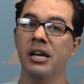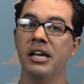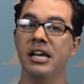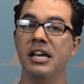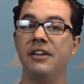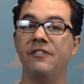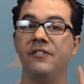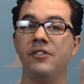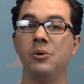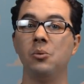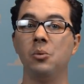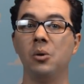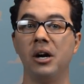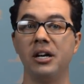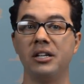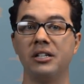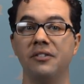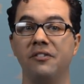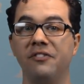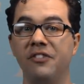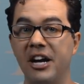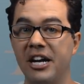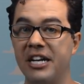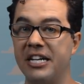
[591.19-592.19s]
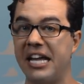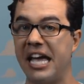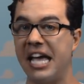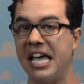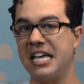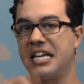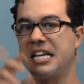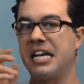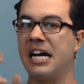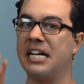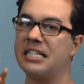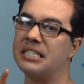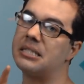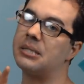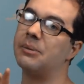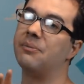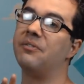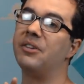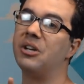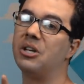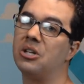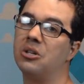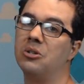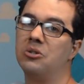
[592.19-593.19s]
If you want to find a custom
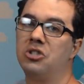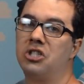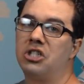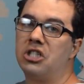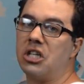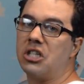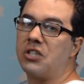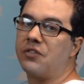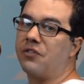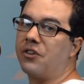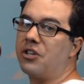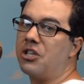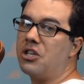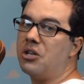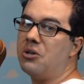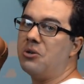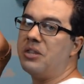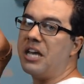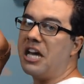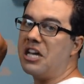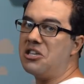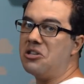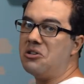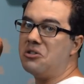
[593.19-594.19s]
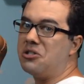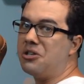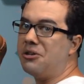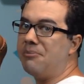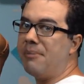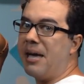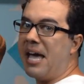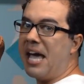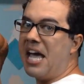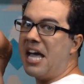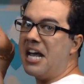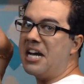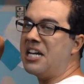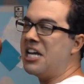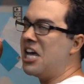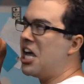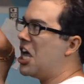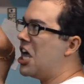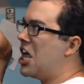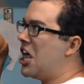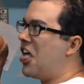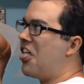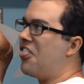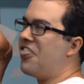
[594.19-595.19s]
video just for you that YouTube made,
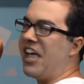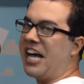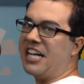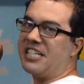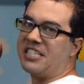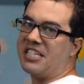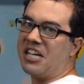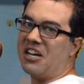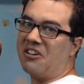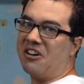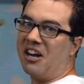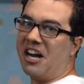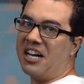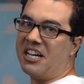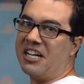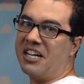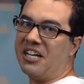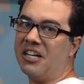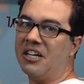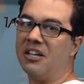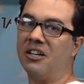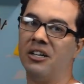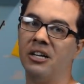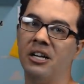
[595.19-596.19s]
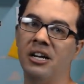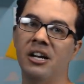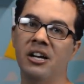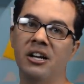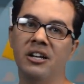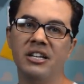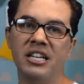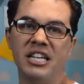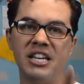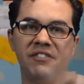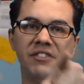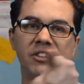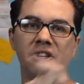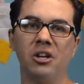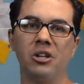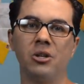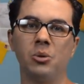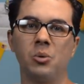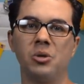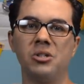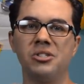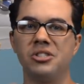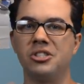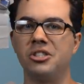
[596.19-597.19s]
that's it right here. Even though
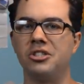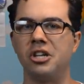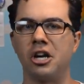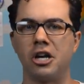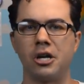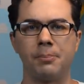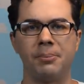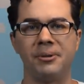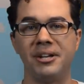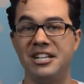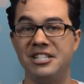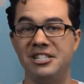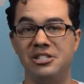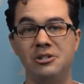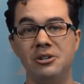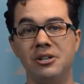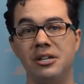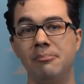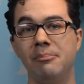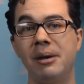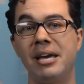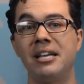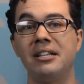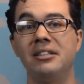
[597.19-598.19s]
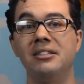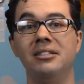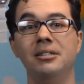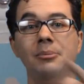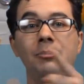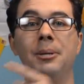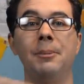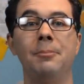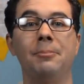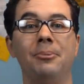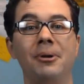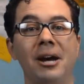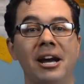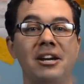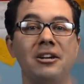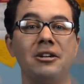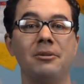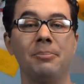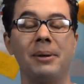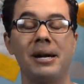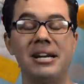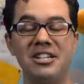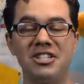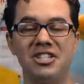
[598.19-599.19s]
the world's a dark place, you can make it a little bit brighter
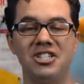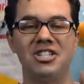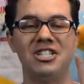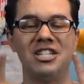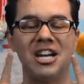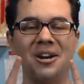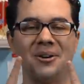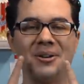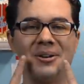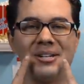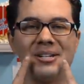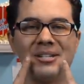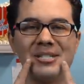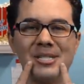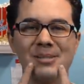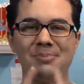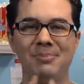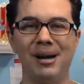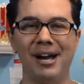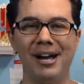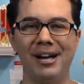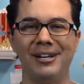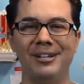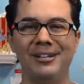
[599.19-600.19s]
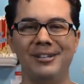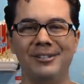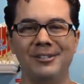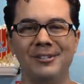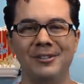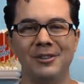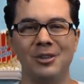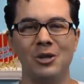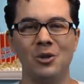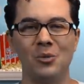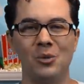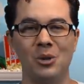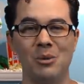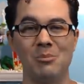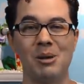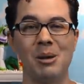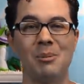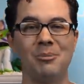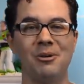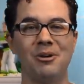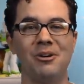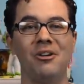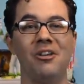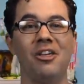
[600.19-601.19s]
by sharing a smile.
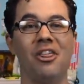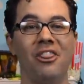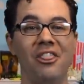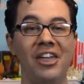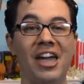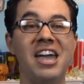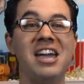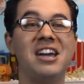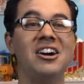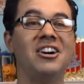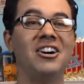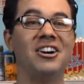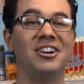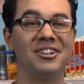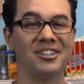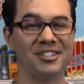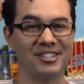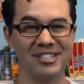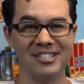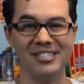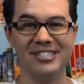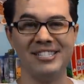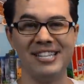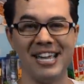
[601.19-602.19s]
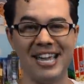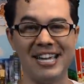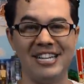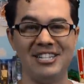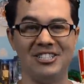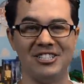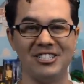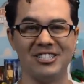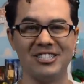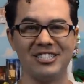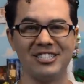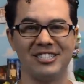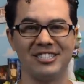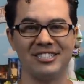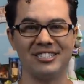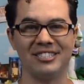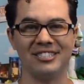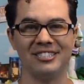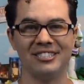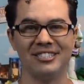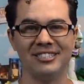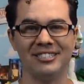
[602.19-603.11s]
Remember, they are contagious.